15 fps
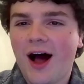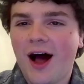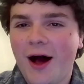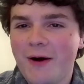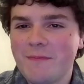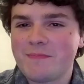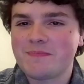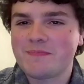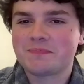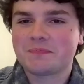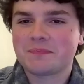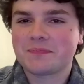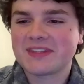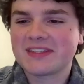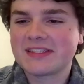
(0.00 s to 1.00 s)
Um,
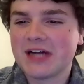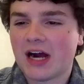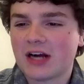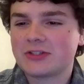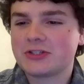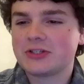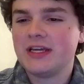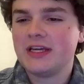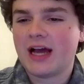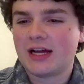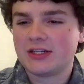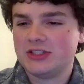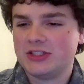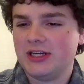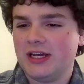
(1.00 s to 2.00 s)
Dr.
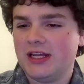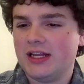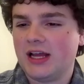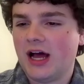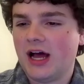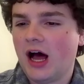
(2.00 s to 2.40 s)
Keyashian,